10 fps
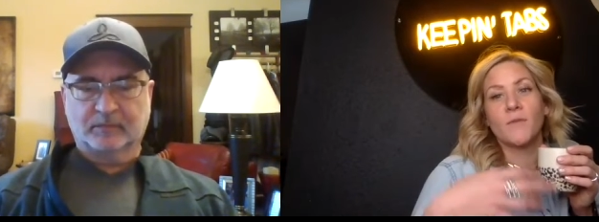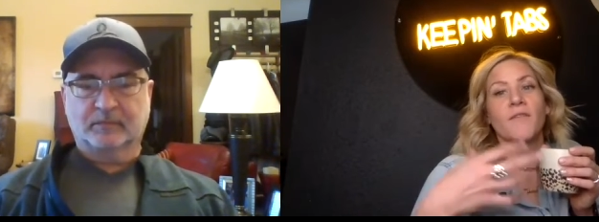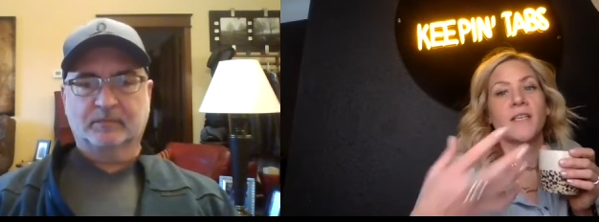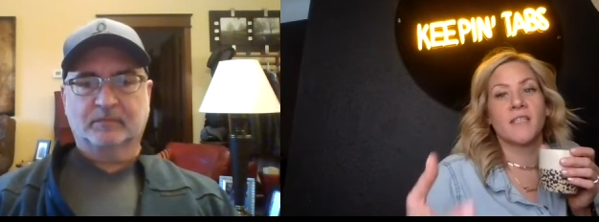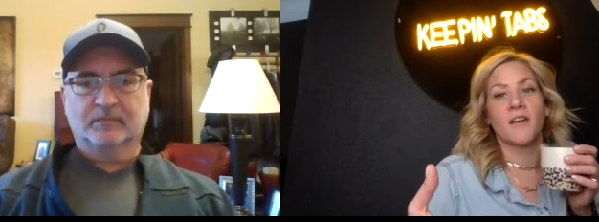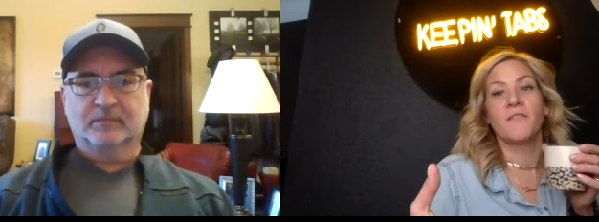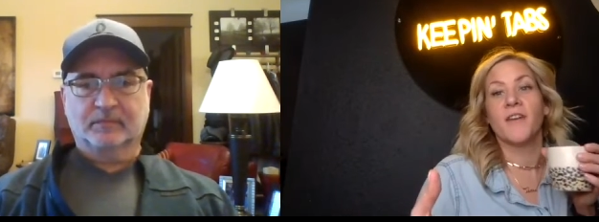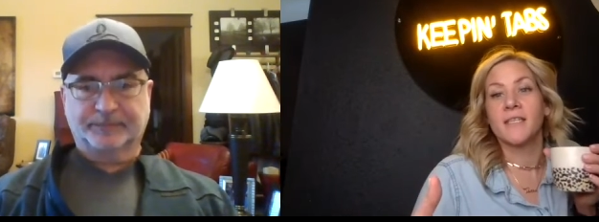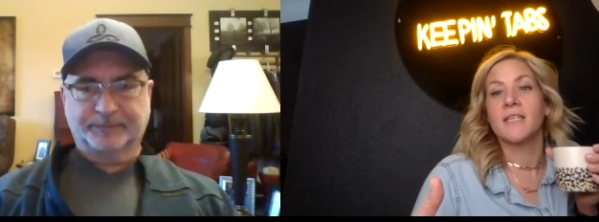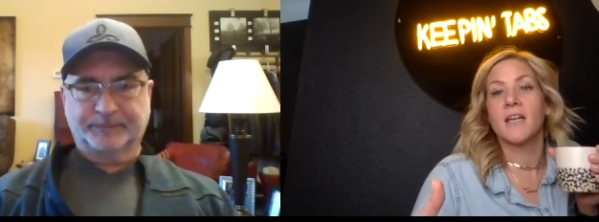Speaker 1: to invest, start
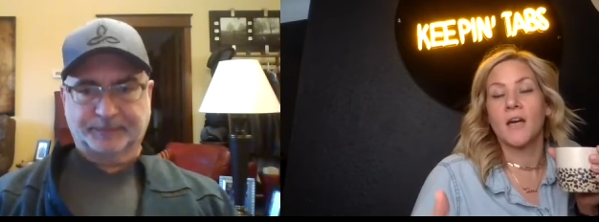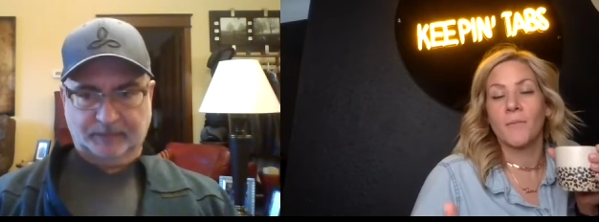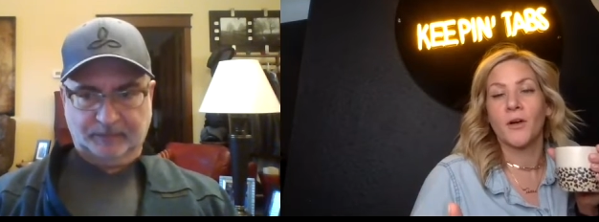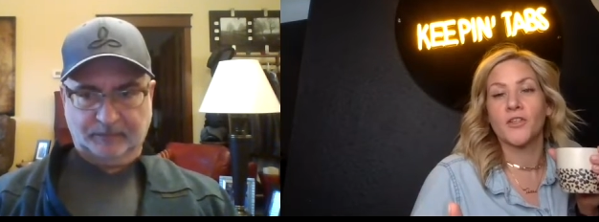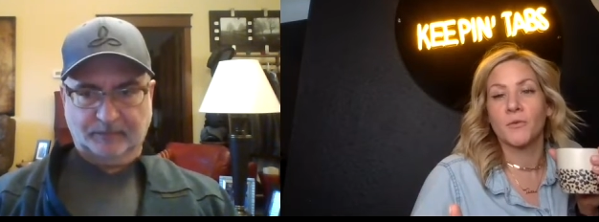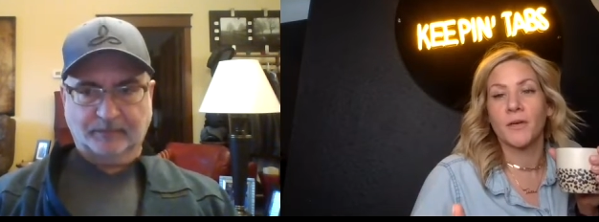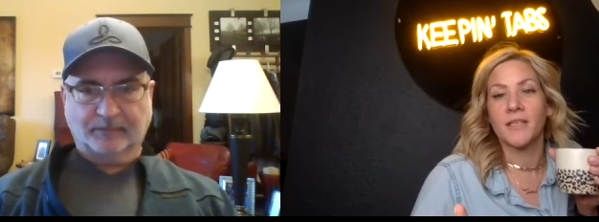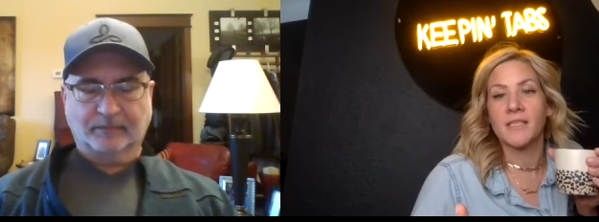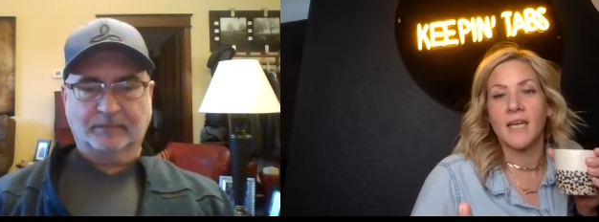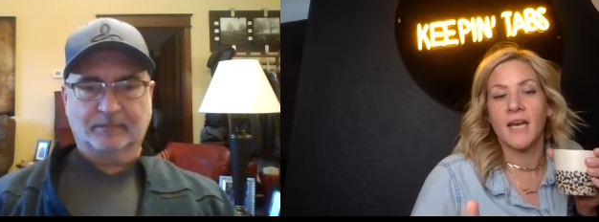investing in commercial real
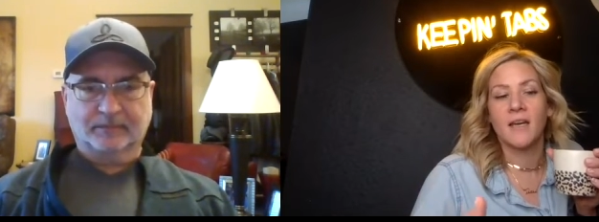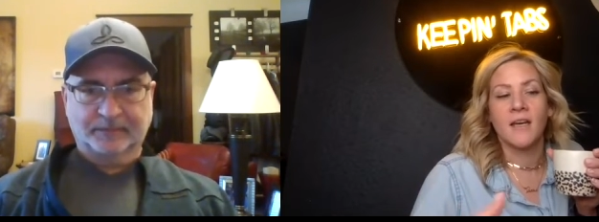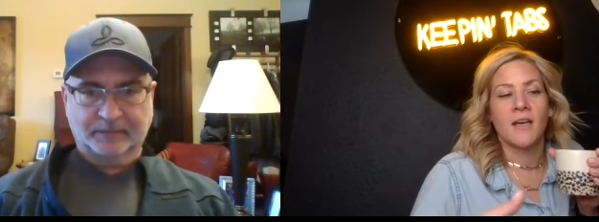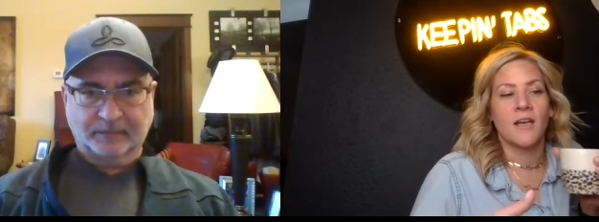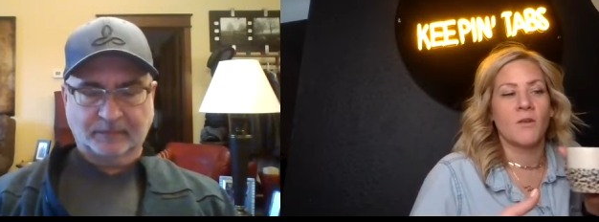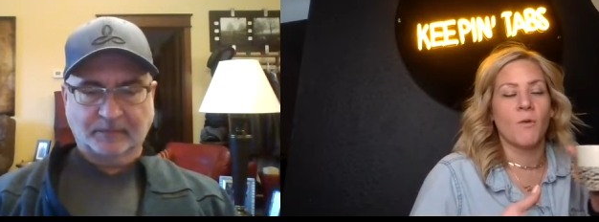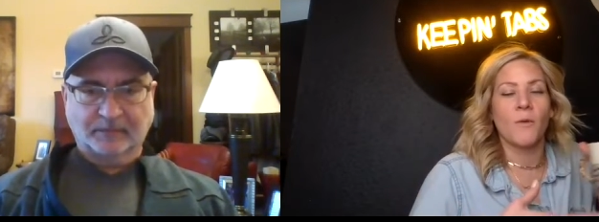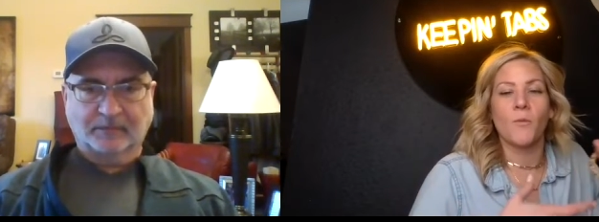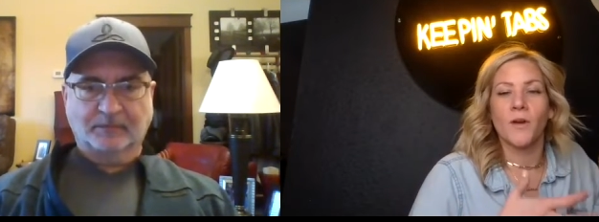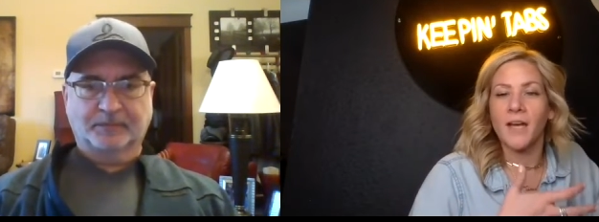estate, you know, what,
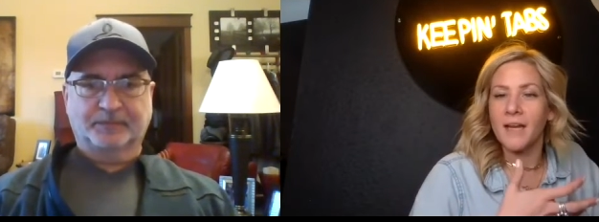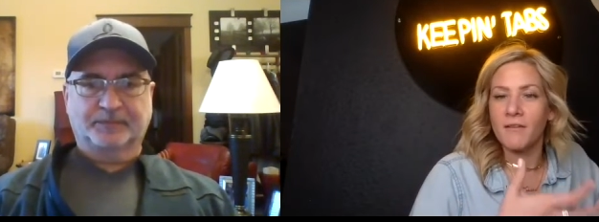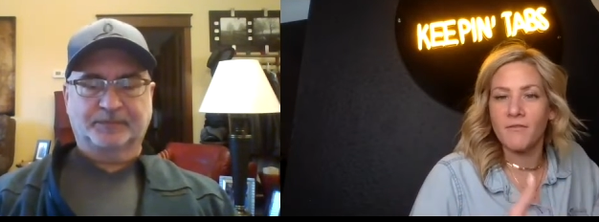what kind of